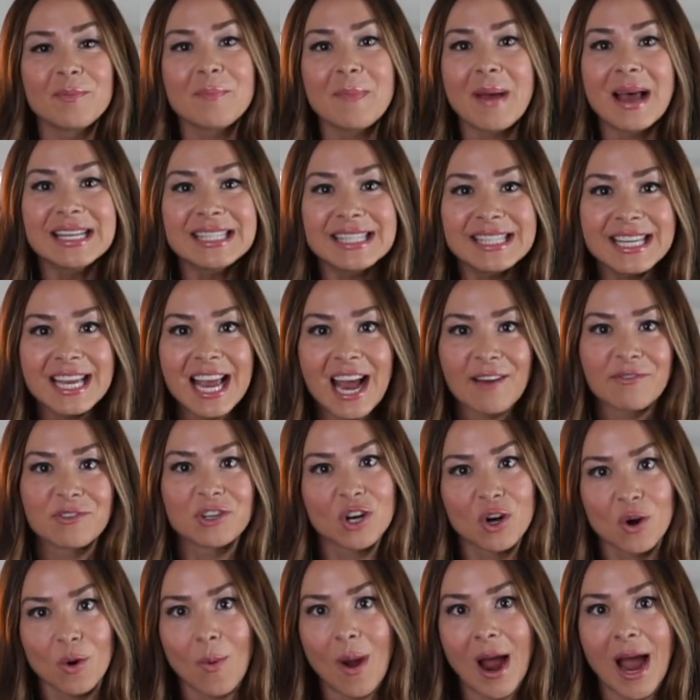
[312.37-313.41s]
messy
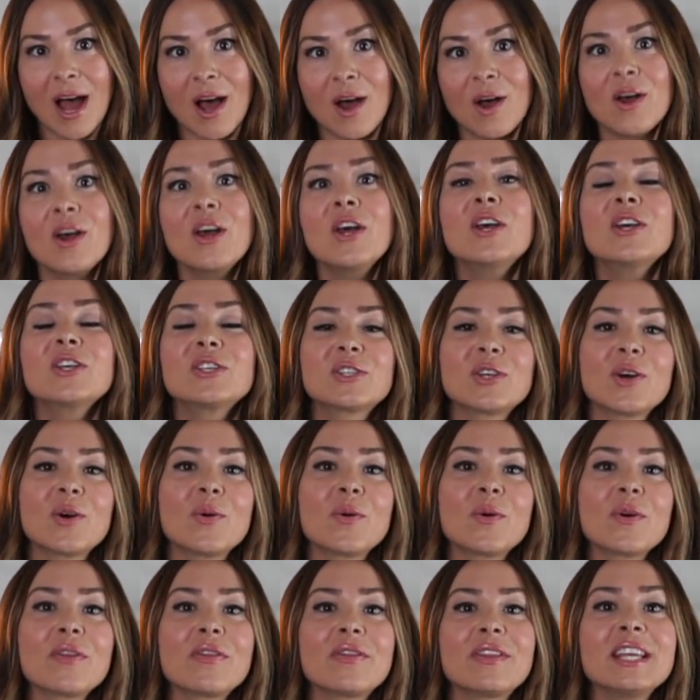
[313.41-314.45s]
after a while.
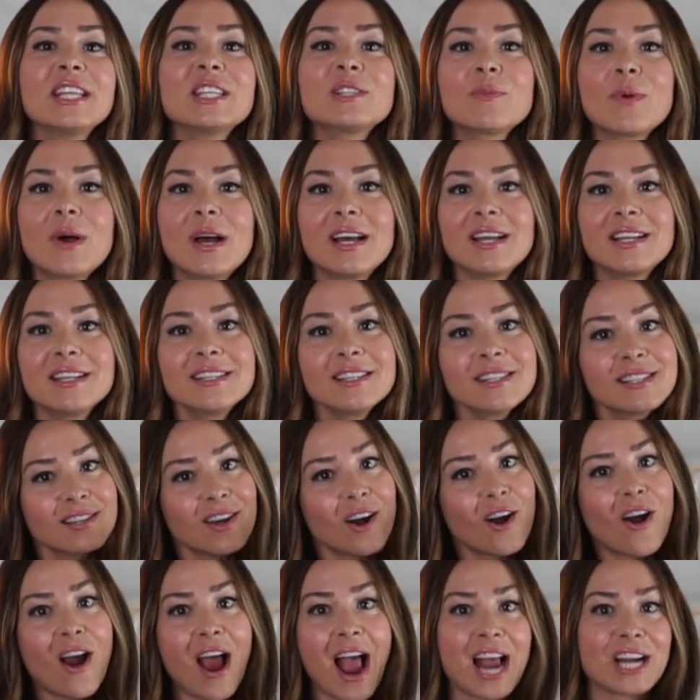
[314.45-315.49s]
So these ones
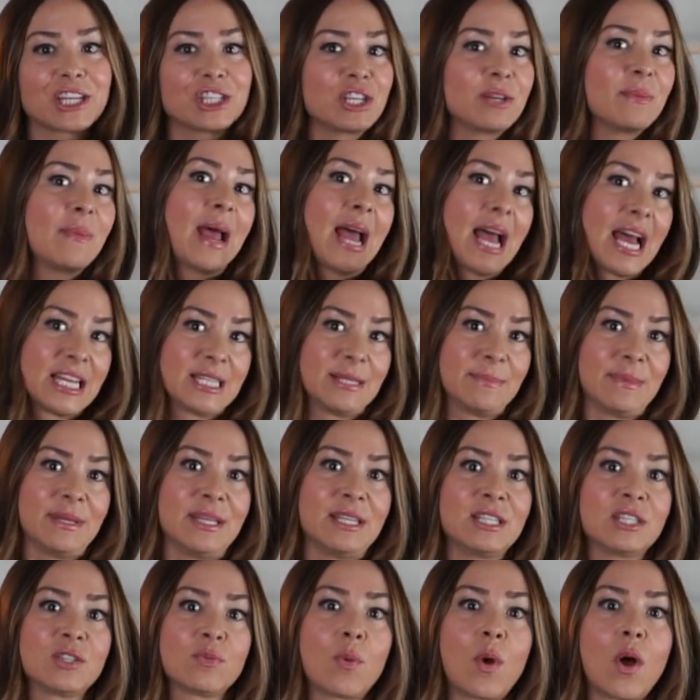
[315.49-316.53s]
are actually my
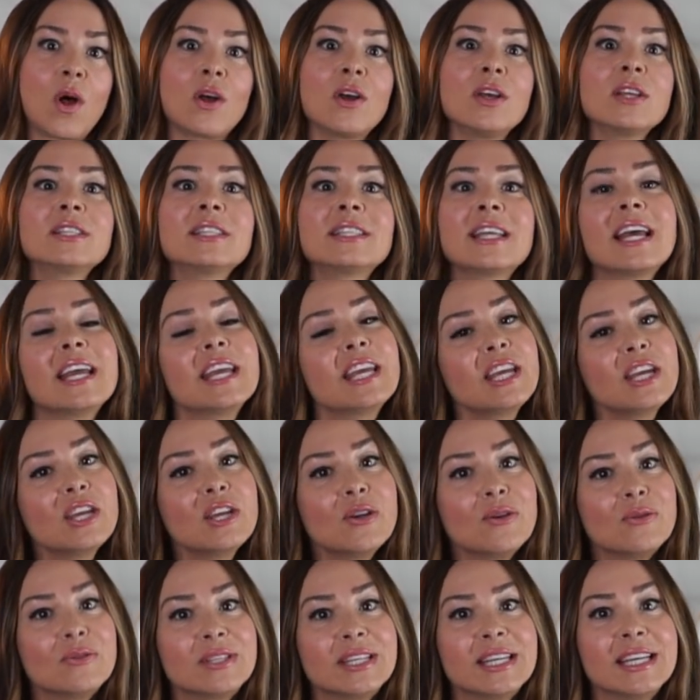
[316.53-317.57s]
husband's wallets that
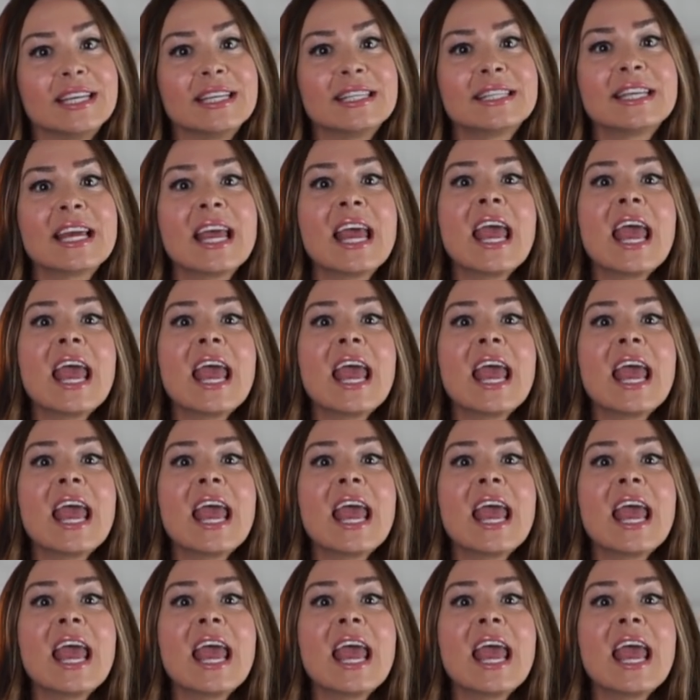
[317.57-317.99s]
he uses,